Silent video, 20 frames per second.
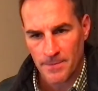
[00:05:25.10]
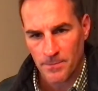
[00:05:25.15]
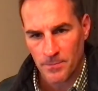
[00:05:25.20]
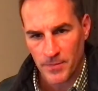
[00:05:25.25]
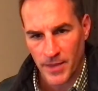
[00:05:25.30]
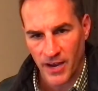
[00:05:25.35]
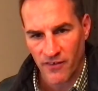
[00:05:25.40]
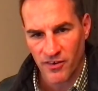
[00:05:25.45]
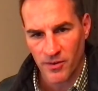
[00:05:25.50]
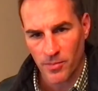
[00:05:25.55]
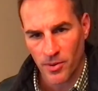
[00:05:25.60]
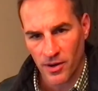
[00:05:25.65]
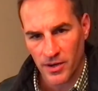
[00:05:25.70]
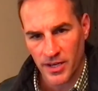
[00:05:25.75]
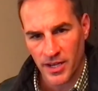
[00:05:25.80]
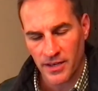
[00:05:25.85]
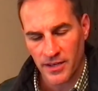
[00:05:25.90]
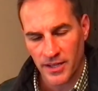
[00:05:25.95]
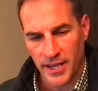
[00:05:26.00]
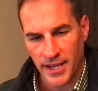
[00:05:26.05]
everybody
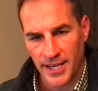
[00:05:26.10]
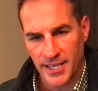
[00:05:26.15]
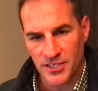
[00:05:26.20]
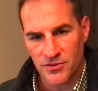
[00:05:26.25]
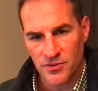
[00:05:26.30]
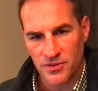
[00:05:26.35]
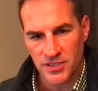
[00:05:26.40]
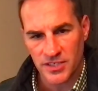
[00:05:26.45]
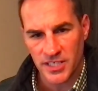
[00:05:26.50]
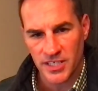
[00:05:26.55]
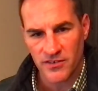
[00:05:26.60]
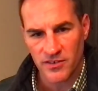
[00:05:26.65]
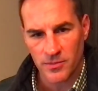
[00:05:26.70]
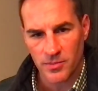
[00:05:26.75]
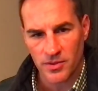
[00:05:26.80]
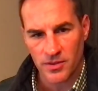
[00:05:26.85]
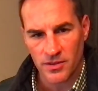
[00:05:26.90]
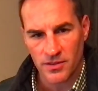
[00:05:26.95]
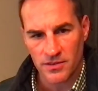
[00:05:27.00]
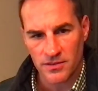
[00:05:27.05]
on the aged
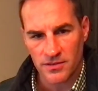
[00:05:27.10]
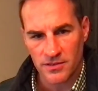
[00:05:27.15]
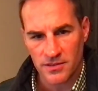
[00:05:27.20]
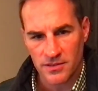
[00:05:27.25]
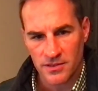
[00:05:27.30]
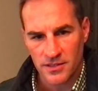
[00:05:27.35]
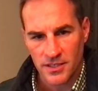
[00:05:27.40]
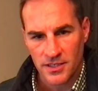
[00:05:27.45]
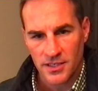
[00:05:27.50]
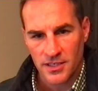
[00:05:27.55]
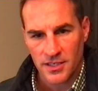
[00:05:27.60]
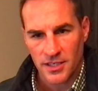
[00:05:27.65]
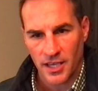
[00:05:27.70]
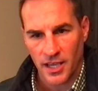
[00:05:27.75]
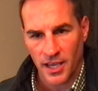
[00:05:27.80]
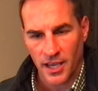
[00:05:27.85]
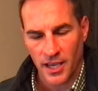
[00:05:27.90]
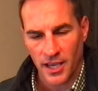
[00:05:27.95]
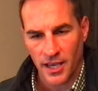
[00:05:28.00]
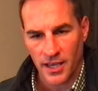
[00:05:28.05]
receivables,
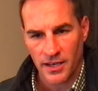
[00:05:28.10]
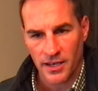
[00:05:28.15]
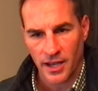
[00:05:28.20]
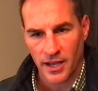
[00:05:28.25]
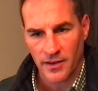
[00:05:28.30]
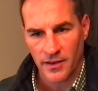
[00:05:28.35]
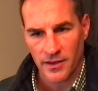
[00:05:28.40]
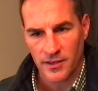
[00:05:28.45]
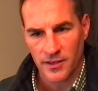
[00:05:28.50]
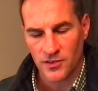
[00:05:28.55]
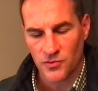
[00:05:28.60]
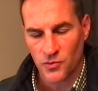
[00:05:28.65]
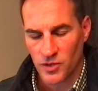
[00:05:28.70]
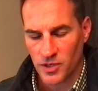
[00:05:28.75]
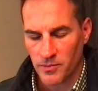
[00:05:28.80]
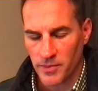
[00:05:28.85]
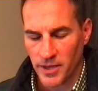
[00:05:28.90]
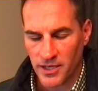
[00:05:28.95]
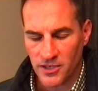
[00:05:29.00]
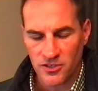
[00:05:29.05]
and I just want
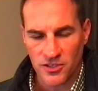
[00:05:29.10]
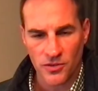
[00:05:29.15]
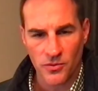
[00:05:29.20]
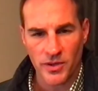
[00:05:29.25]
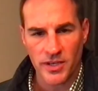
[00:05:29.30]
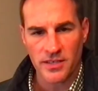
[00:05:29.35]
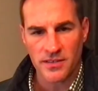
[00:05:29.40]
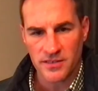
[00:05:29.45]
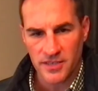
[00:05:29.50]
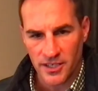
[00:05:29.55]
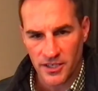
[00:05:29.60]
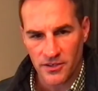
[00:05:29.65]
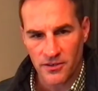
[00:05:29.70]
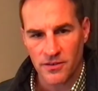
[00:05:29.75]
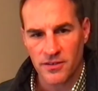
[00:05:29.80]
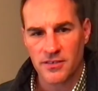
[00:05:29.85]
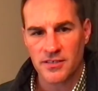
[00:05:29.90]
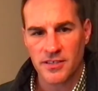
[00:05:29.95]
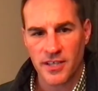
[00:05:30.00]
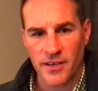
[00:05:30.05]
to make sure we continue
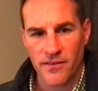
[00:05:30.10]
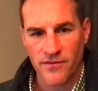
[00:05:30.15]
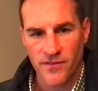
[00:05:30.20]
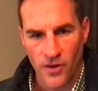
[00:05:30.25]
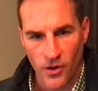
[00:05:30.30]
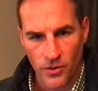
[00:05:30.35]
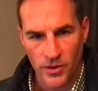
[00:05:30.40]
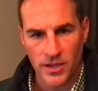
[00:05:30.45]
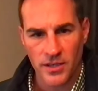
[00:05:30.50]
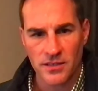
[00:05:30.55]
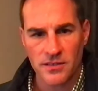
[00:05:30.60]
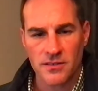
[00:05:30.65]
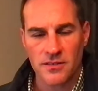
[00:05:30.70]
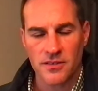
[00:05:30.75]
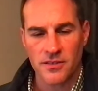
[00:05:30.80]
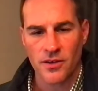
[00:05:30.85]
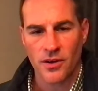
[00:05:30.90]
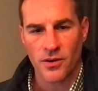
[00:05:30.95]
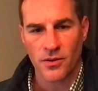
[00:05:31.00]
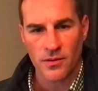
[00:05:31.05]
to stay focused.
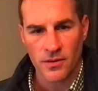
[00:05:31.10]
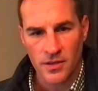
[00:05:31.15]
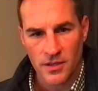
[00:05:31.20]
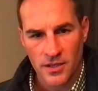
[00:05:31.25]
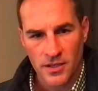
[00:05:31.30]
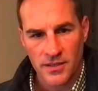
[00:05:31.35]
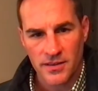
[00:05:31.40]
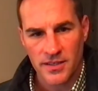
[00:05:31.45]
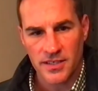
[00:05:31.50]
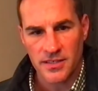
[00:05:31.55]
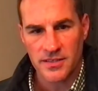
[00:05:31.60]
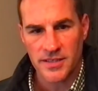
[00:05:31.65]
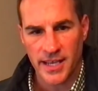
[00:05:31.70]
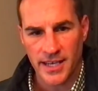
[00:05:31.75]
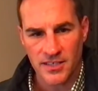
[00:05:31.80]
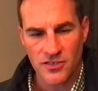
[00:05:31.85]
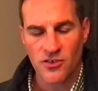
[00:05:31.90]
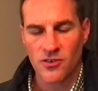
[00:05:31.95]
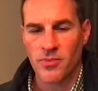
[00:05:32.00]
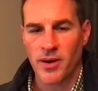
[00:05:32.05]
These
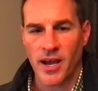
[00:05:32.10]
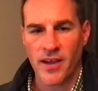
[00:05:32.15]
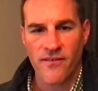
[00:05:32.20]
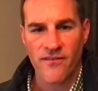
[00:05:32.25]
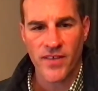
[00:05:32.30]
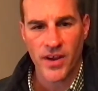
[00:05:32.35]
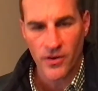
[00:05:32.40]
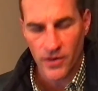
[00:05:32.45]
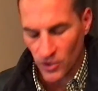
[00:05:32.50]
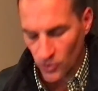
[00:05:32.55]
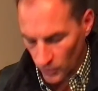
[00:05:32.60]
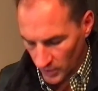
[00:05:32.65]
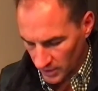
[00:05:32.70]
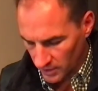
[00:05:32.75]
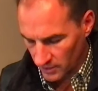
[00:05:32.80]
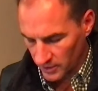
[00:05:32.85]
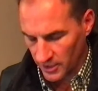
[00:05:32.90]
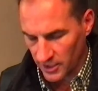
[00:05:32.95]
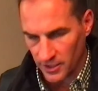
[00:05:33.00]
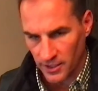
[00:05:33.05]
days go by very
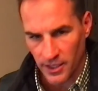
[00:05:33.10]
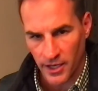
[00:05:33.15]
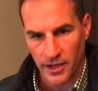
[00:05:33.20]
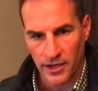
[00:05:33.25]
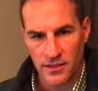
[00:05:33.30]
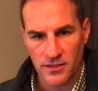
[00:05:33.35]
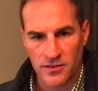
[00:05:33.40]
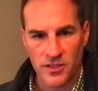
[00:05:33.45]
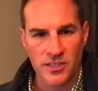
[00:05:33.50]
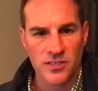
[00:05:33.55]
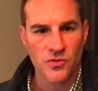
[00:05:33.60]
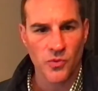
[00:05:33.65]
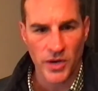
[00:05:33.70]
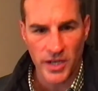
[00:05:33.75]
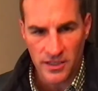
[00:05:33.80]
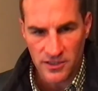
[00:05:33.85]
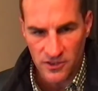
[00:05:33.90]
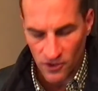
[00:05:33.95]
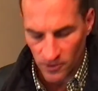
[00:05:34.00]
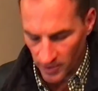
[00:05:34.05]
quickly, and these
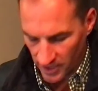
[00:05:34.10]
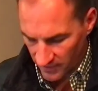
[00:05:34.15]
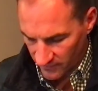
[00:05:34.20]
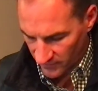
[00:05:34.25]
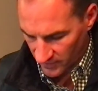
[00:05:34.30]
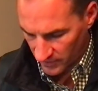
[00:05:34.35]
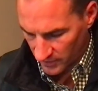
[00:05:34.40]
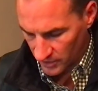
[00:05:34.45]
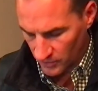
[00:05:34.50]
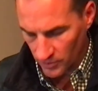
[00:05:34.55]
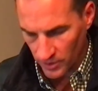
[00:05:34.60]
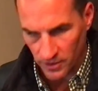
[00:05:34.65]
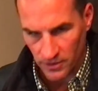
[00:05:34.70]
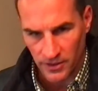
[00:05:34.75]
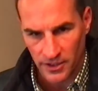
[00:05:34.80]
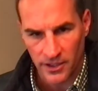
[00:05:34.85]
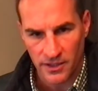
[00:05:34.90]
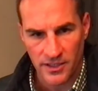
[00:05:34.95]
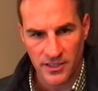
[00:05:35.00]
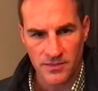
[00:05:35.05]
weeks go by very
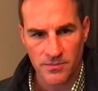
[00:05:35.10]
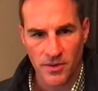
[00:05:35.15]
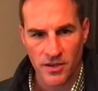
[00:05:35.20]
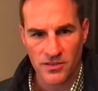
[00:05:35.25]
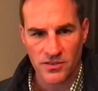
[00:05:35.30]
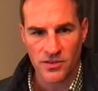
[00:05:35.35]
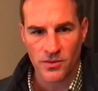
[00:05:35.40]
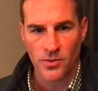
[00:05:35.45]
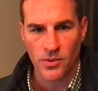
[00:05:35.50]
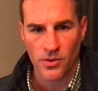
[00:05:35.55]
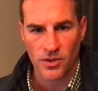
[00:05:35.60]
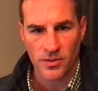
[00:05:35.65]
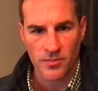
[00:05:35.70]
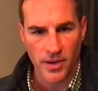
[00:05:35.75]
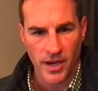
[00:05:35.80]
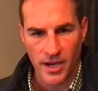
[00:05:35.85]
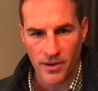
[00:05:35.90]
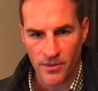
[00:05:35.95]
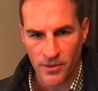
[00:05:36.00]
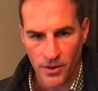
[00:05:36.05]
quickly, and these months are rolling
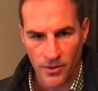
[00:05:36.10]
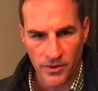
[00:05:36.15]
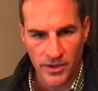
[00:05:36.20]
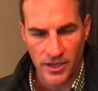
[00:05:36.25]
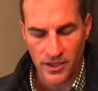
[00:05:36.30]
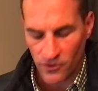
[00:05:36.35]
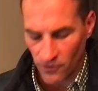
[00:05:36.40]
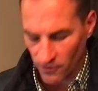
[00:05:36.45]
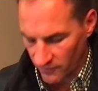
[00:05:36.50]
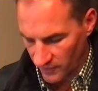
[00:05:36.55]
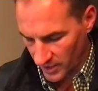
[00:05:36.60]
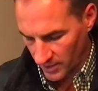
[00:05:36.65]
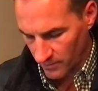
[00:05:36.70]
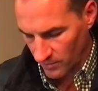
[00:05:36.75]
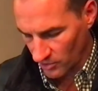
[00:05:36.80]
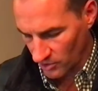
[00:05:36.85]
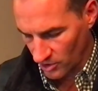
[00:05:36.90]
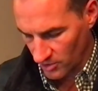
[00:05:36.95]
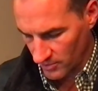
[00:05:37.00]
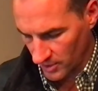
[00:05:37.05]
by. We're already in
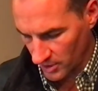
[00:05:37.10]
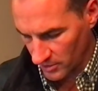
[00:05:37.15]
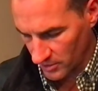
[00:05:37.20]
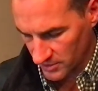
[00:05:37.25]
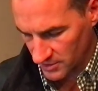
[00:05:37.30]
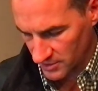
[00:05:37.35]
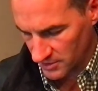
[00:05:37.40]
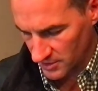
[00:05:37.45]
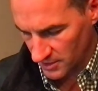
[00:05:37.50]
November almost,